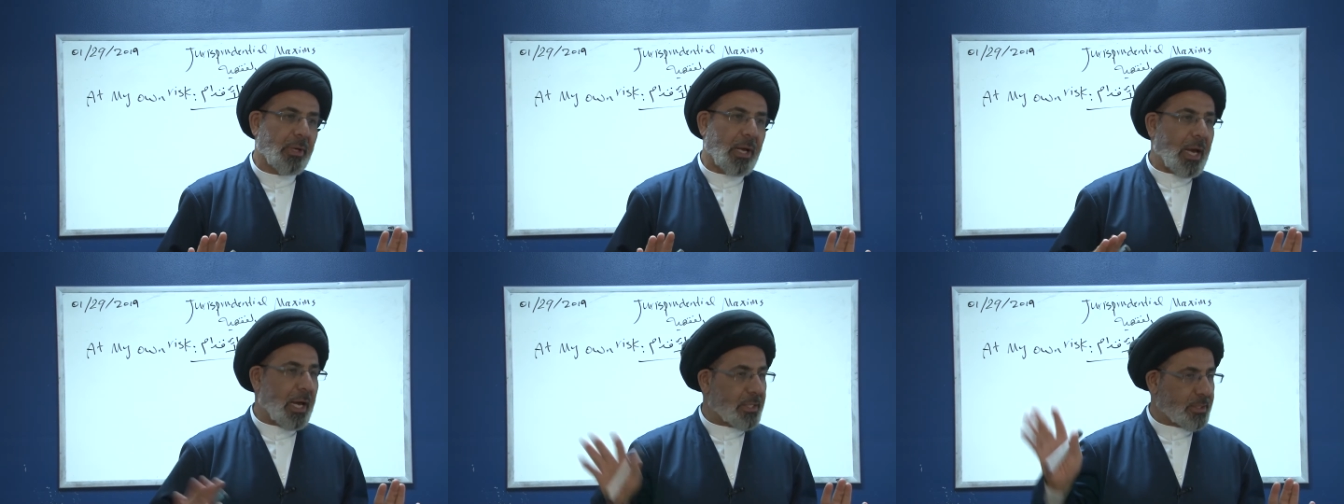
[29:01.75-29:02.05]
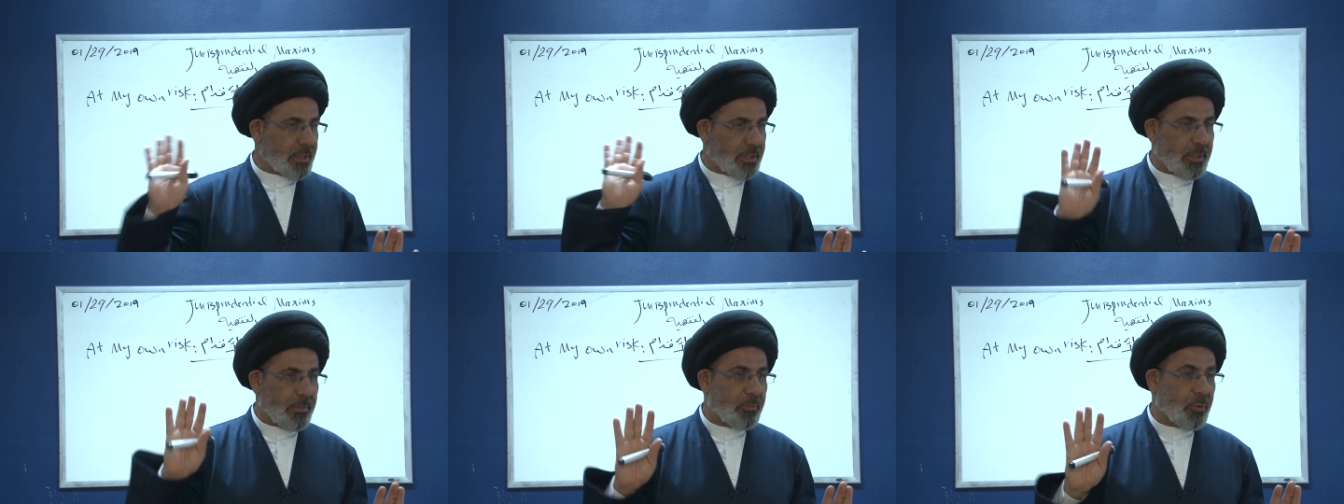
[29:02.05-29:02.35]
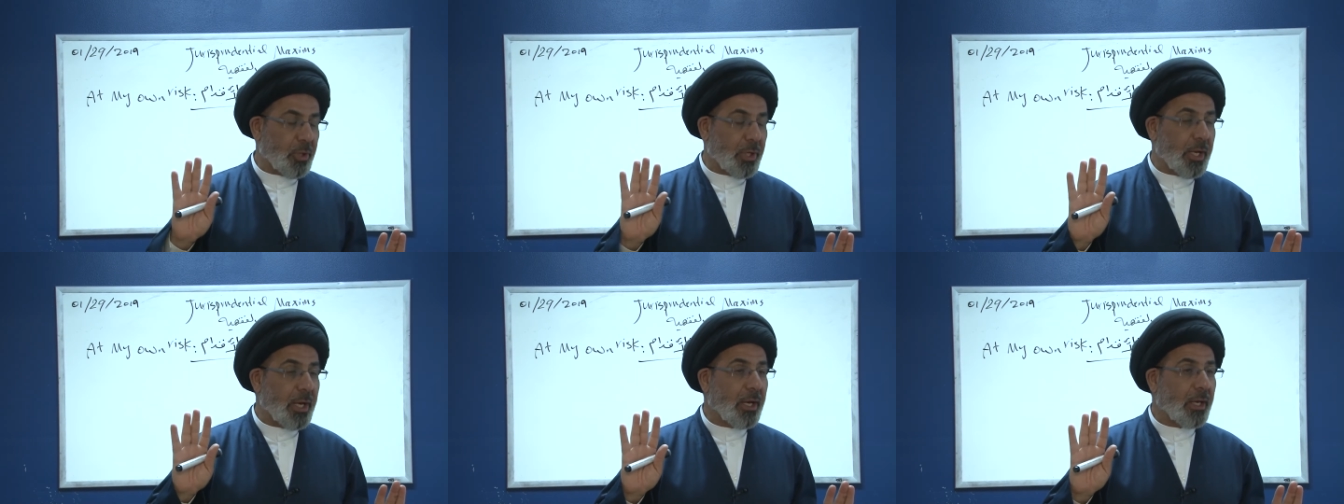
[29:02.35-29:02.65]
Ask
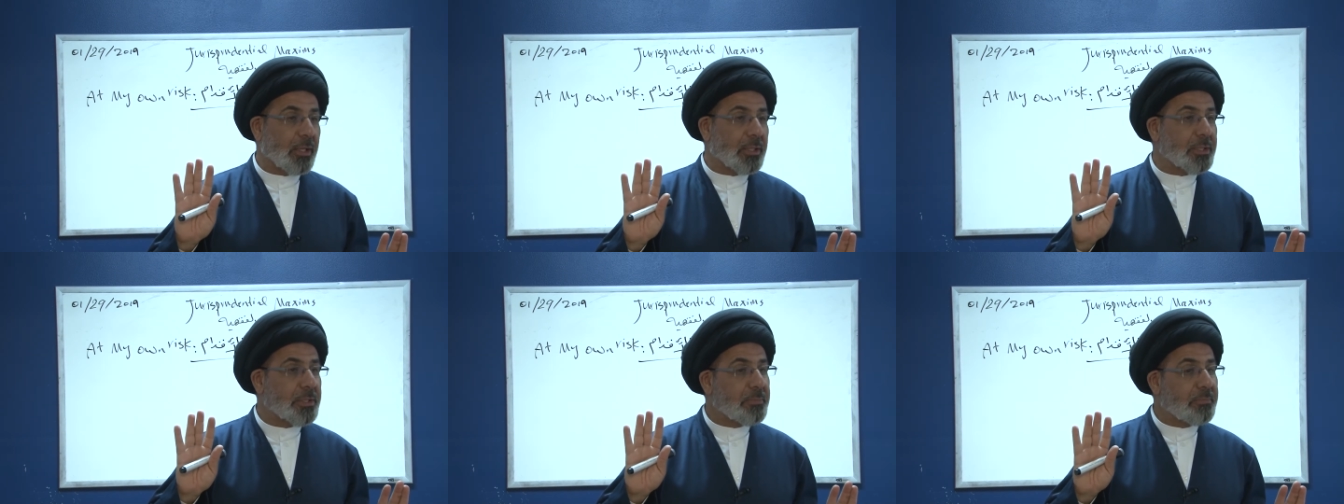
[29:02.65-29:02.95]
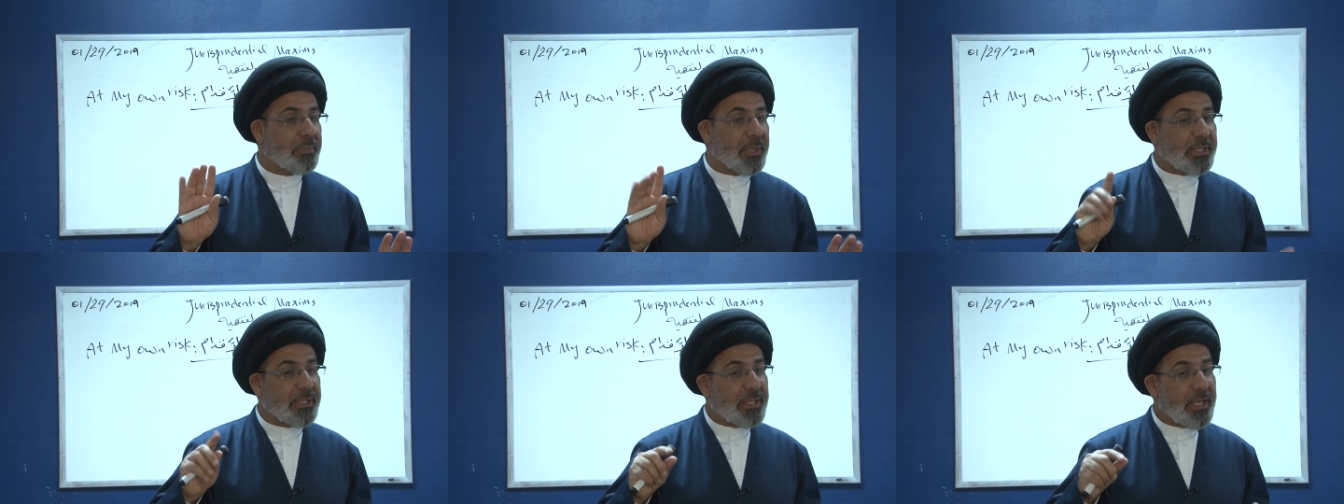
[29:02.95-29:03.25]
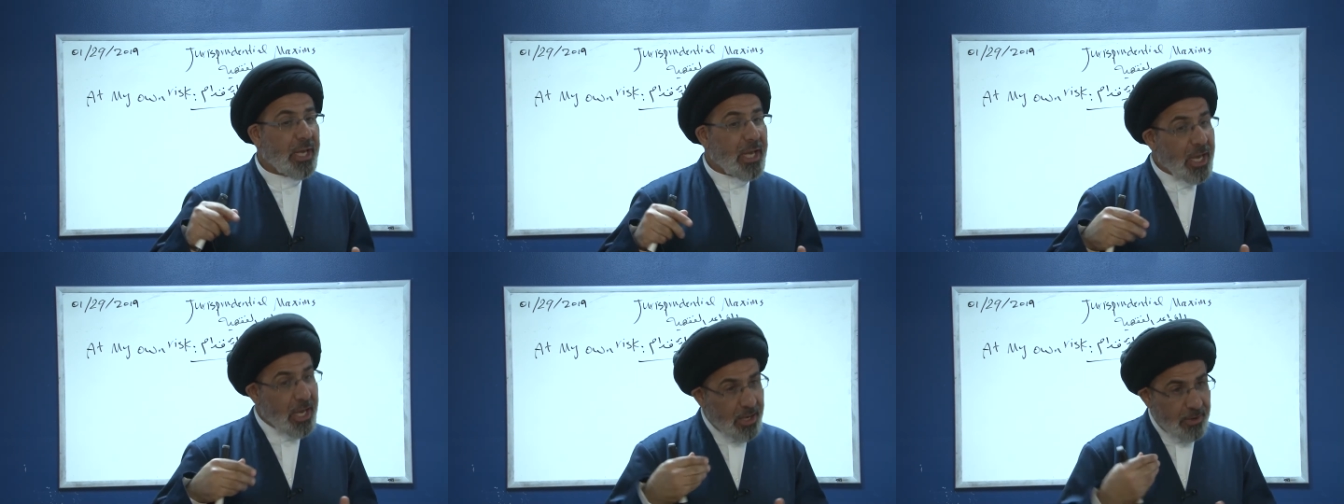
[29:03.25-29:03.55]
someone else. But
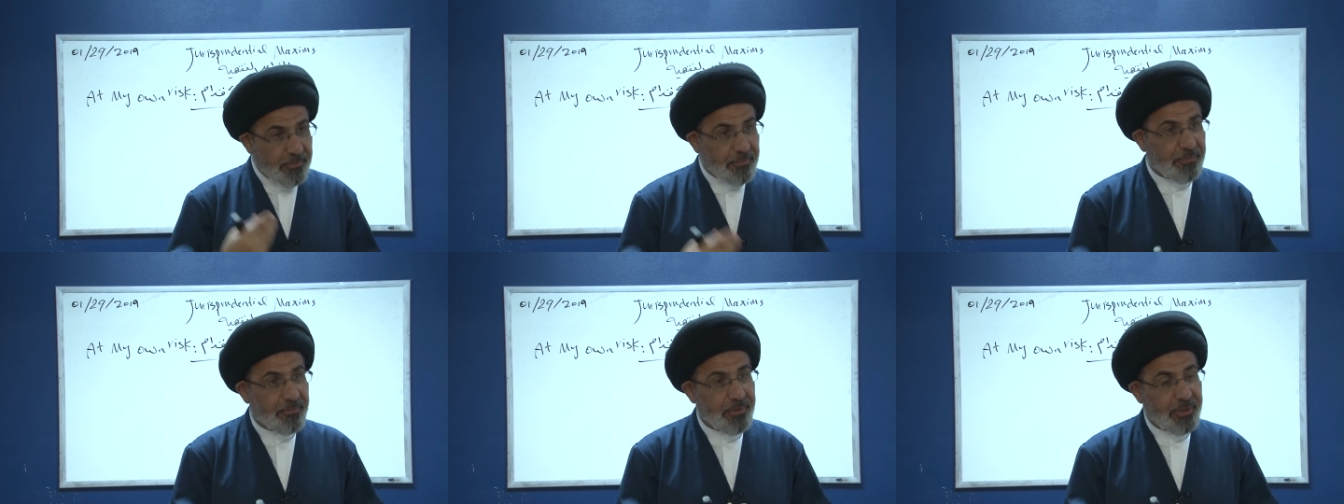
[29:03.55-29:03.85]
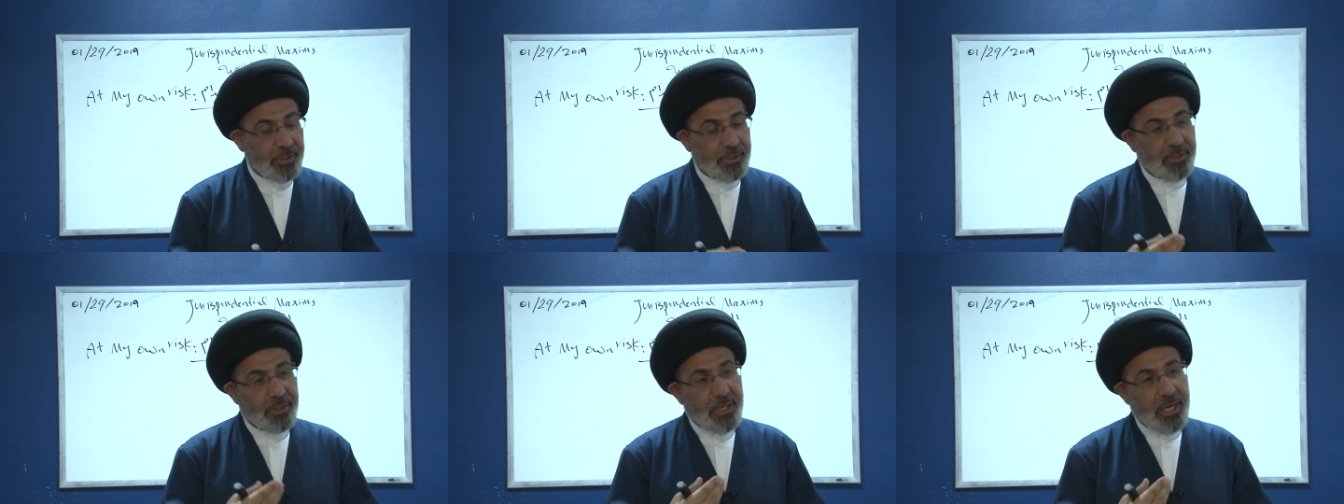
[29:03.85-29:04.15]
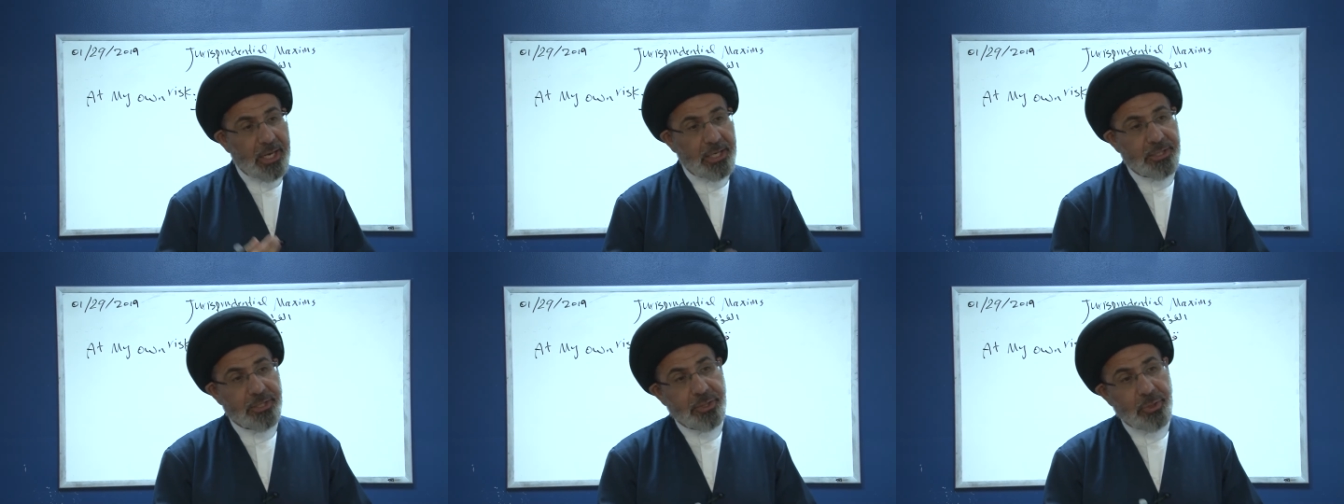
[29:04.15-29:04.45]
if, in
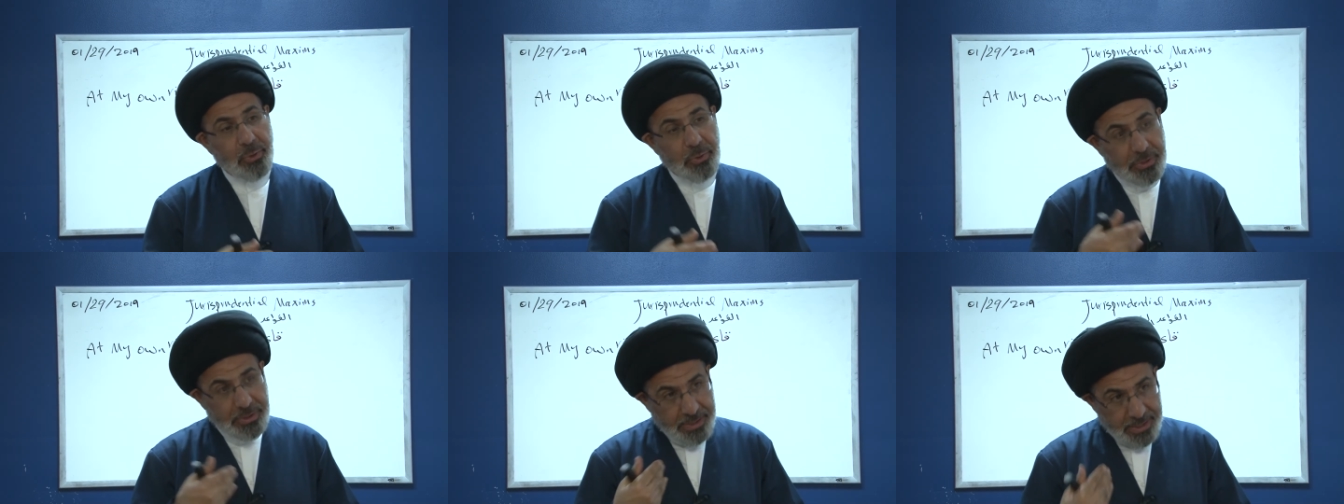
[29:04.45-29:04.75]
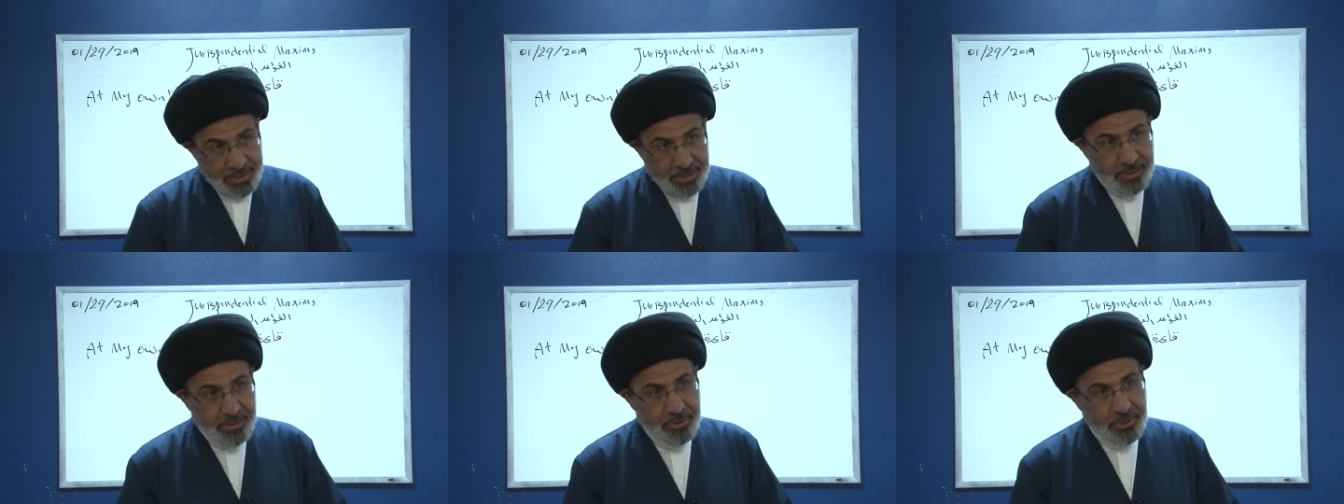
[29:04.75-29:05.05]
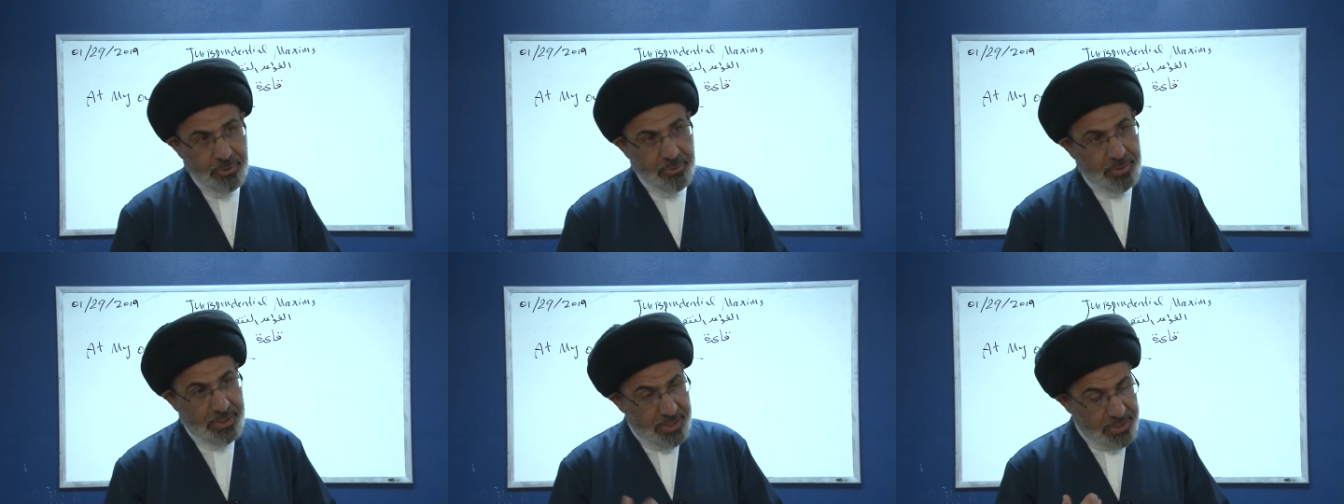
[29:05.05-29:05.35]
case you did,
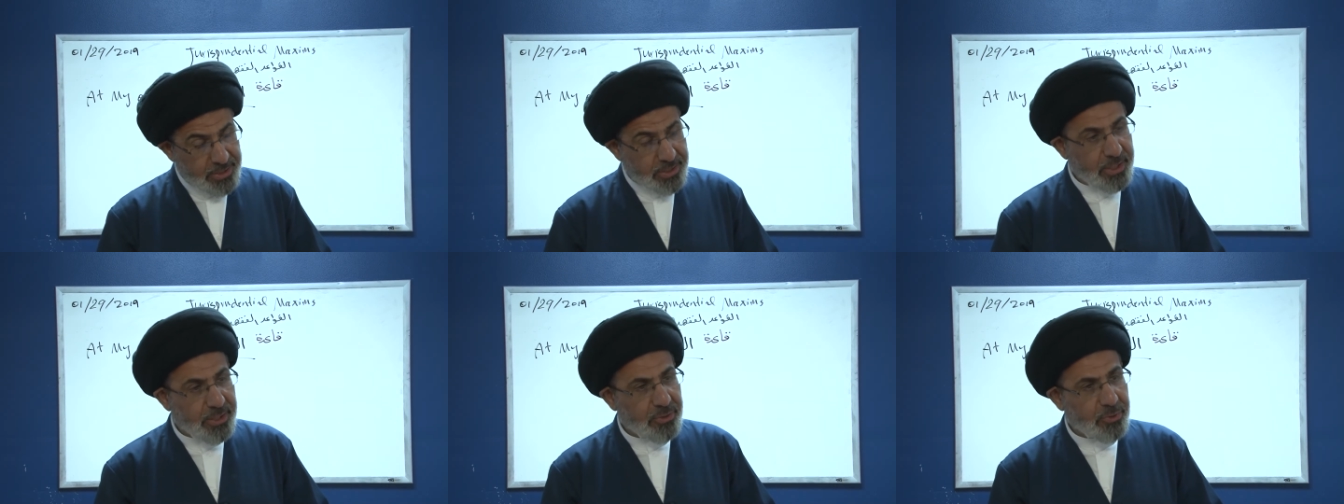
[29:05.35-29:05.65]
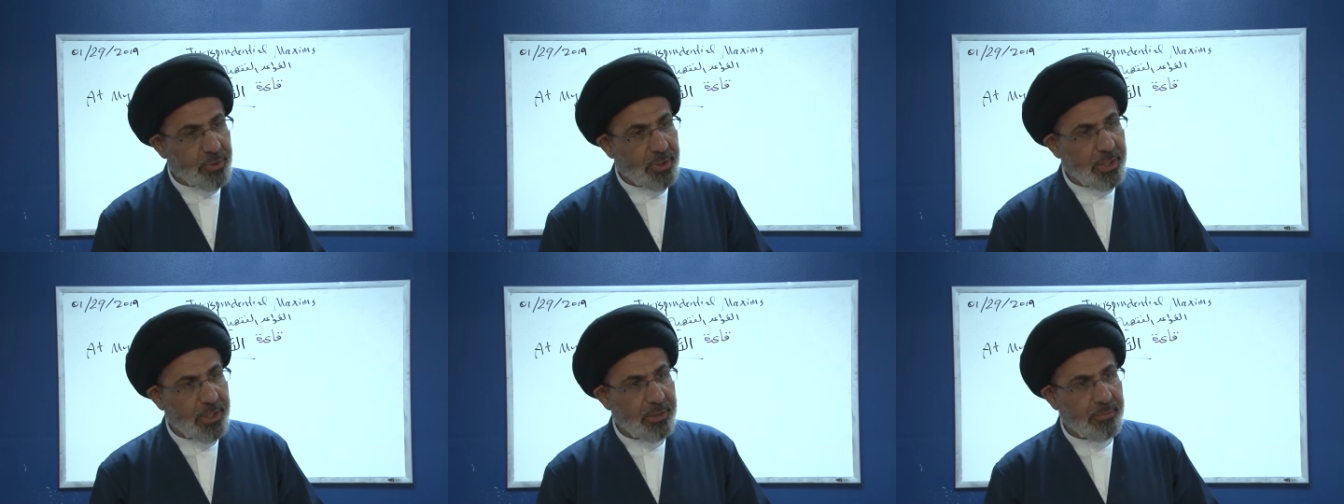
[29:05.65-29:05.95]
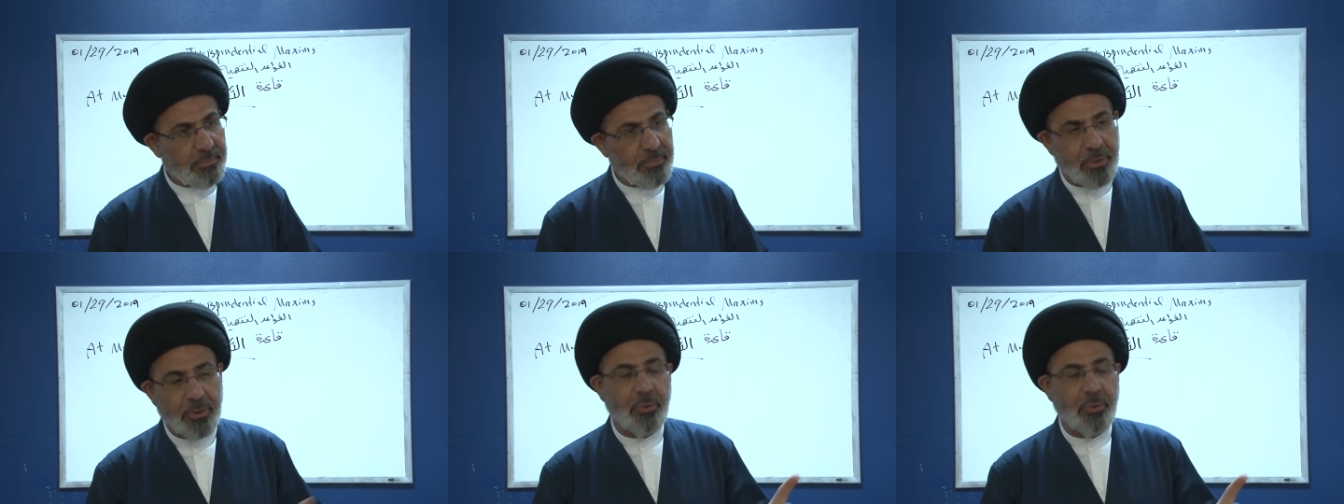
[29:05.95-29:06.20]
you listened to him,